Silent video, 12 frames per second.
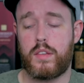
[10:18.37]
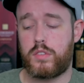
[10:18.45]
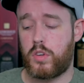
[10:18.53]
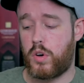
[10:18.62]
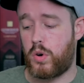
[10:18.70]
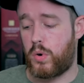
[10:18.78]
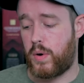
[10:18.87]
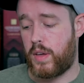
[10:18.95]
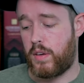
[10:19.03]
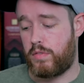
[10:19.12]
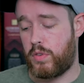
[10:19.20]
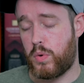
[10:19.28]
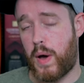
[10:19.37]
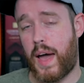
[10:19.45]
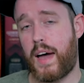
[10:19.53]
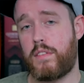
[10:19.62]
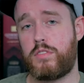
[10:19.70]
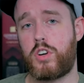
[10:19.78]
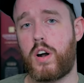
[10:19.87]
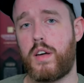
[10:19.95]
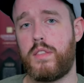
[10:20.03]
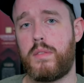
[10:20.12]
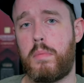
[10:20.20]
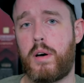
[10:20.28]
So if you have
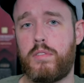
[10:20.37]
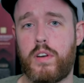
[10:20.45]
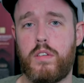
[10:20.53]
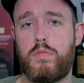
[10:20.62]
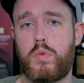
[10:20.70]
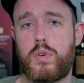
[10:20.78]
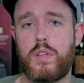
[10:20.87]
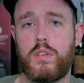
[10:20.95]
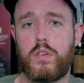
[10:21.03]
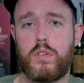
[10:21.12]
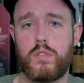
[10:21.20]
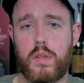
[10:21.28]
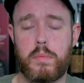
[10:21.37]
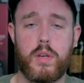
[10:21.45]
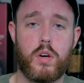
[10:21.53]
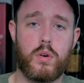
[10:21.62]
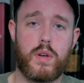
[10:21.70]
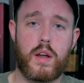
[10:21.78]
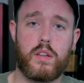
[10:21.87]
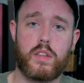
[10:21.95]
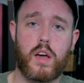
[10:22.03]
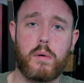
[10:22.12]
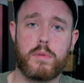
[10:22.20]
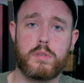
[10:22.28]
tried the Balvenie 14 year old, let me know down in the
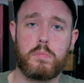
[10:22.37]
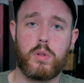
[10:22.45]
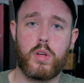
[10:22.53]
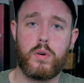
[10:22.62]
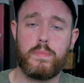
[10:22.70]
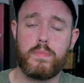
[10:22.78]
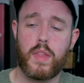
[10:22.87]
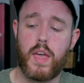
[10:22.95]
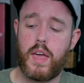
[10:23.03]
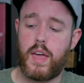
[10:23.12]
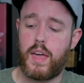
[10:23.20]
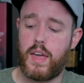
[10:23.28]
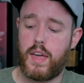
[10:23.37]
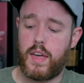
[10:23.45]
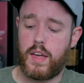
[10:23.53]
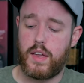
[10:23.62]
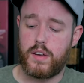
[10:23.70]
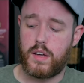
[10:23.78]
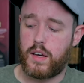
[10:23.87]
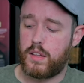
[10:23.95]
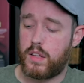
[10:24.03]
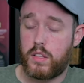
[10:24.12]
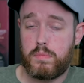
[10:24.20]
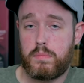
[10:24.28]
comments below, and uh,
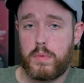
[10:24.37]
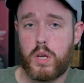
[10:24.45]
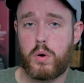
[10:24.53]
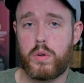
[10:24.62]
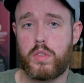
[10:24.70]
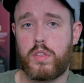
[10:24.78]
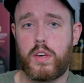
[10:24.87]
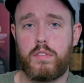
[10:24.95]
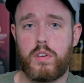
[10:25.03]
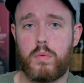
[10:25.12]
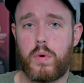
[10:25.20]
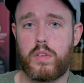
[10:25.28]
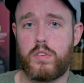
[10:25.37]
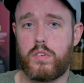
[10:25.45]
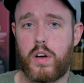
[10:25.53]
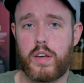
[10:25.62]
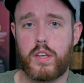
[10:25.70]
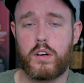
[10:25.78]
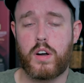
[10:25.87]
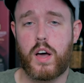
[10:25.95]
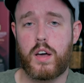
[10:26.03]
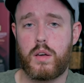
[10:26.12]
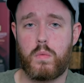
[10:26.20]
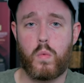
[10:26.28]
let me know what you think of it, whether you like it or
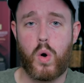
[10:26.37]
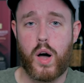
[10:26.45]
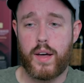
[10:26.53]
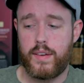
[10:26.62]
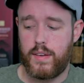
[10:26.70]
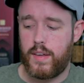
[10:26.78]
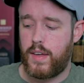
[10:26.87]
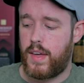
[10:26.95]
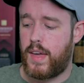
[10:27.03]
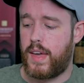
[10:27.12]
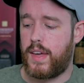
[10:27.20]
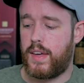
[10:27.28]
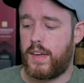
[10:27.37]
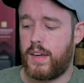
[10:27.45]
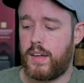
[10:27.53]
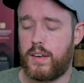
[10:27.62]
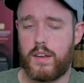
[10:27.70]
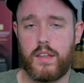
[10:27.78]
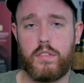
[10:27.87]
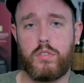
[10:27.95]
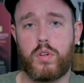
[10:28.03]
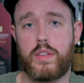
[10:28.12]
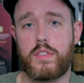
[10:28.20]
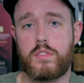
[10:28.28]
not, and why. And if
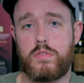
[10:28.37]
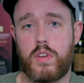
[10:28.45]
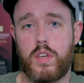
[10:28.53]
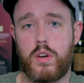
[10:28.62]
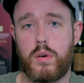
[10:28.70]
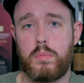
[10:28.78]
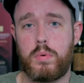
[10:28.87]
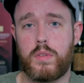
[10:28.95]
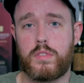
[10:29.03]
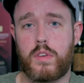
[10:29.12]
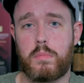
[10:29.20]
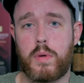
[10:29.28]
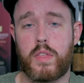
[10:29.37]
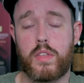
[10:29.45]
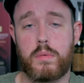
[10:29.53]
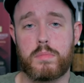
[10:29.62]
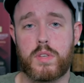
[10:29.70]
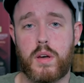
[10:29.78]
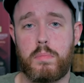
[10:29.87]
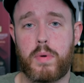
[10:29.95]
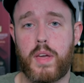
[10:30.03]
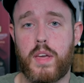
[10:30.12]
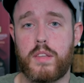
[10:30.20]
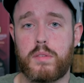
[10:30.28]
you like this video, please give me a thumbs up
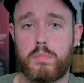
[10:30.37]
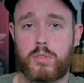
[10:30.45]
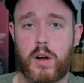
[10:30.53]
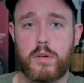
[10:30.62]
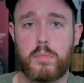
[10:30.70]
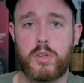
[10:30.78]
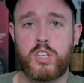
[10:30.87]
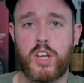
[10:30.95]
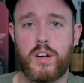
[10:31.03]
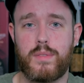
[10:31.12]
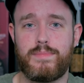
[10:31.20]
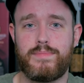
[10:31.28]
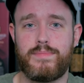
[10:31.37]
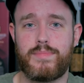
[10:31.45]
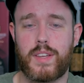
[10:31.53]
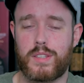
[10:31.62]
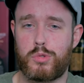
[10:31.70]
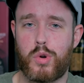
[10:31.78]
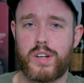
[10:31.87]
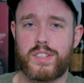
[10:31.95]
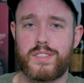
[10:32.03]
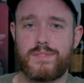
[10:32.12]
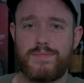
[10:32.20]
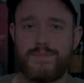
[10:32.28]
and subscribe to my channel. Thanks for
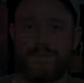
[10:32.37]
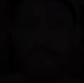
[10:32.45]
watching.